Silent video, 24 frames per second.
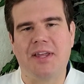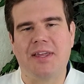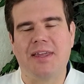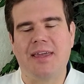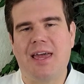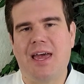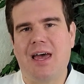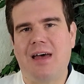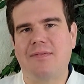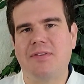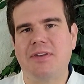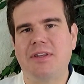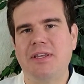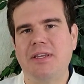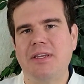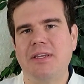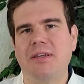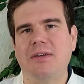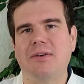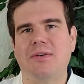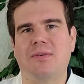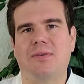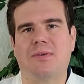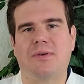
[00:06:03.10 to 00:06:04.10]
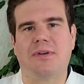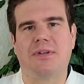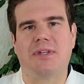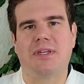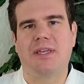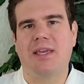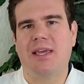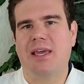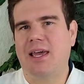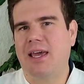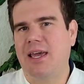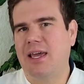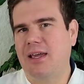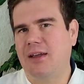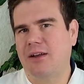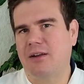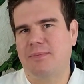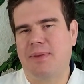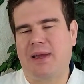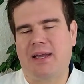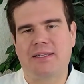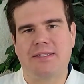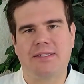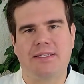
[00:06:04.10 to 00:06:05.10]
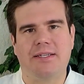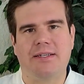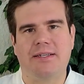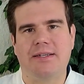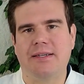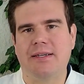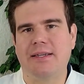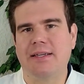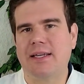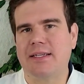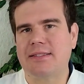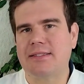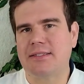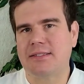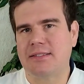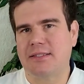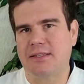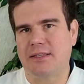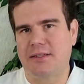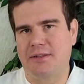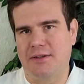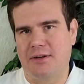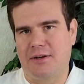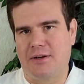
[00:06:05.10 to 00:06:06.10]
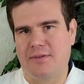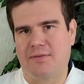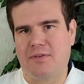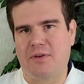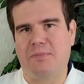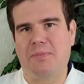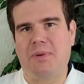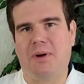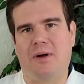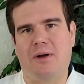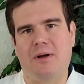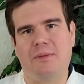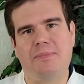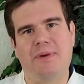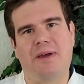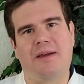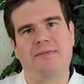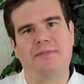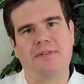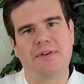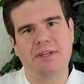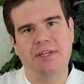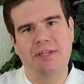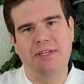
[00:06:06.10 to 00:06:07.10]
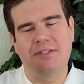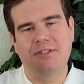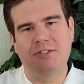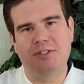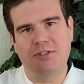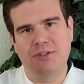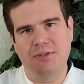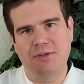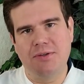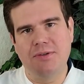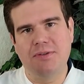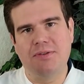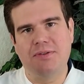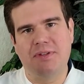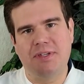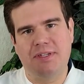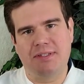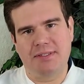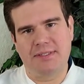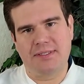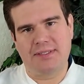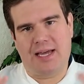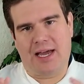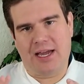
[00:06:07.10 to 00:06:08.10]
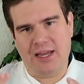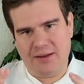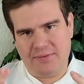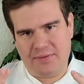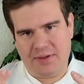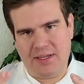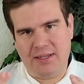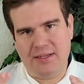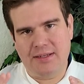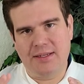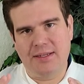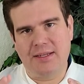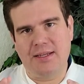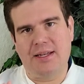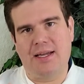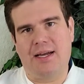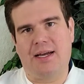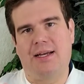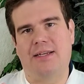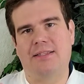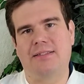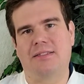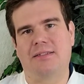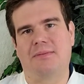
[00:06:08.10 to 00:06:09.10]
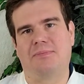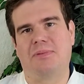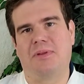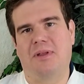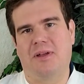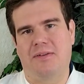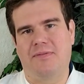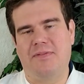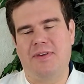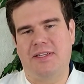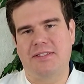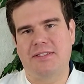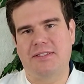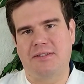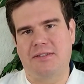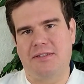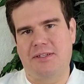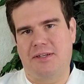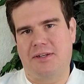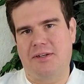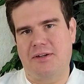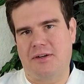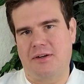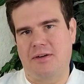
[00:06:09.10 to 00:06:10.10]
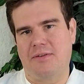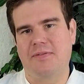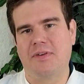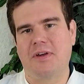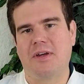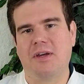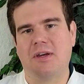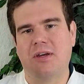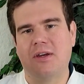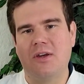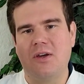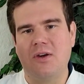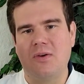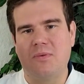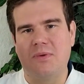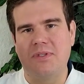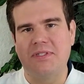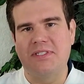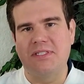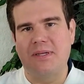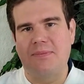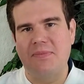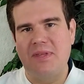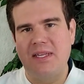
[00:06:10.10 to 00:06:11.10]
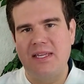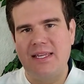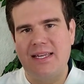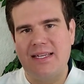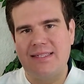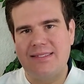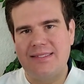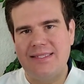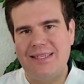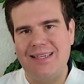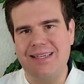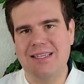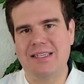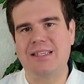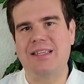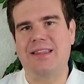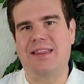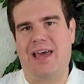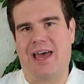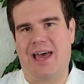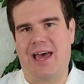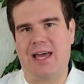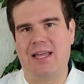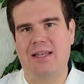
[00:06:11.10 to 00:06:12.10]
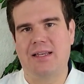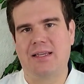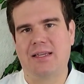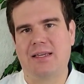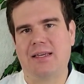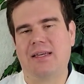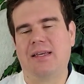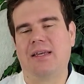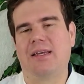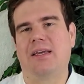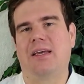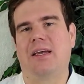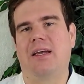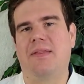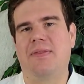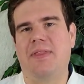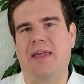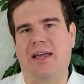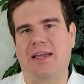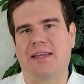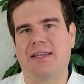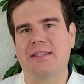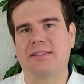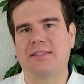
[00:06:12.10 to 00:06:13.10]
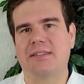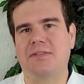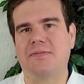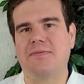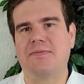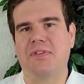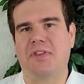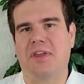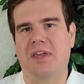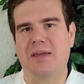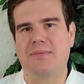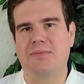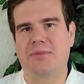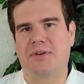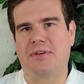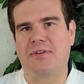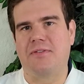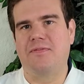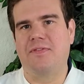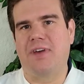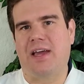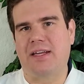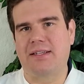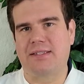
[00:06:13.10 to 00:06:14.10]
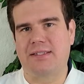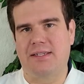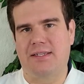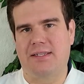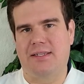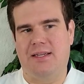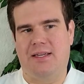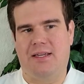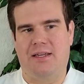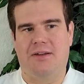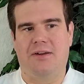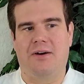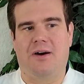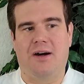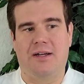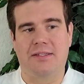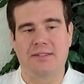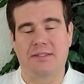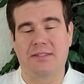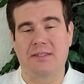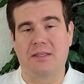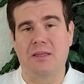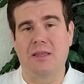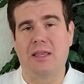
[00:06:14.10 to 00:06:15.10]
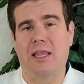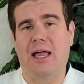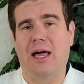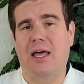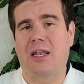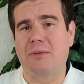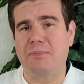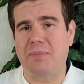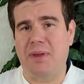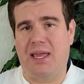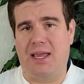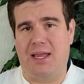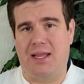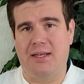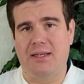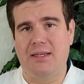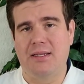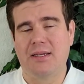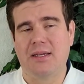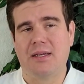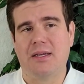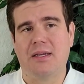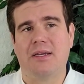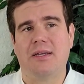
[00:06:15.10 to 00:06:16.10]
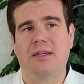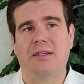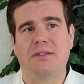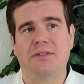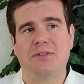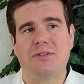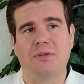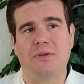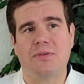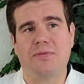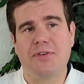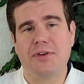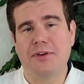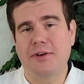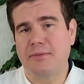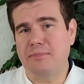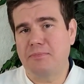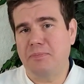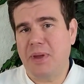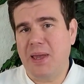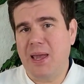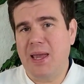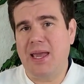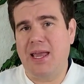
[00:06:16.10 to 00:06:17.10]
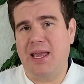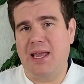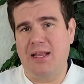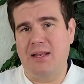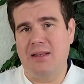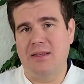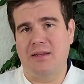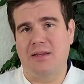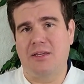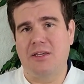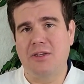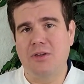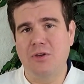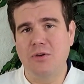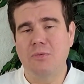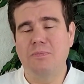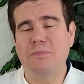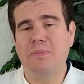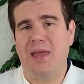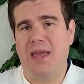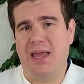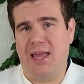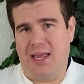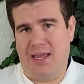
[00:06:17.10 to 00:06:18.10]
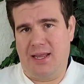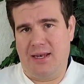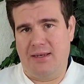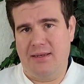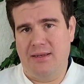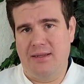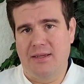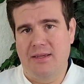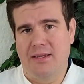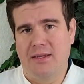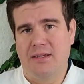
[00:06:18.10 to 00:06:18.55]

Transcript: a cavity or decay or bacteria gets into the nerve or pulp, every tooth inside of it, it has a blood vessel and a nerve. When something gets into that and that gets inflamed or infected, it causes a lot of pain. So if you're in pain, acute pain,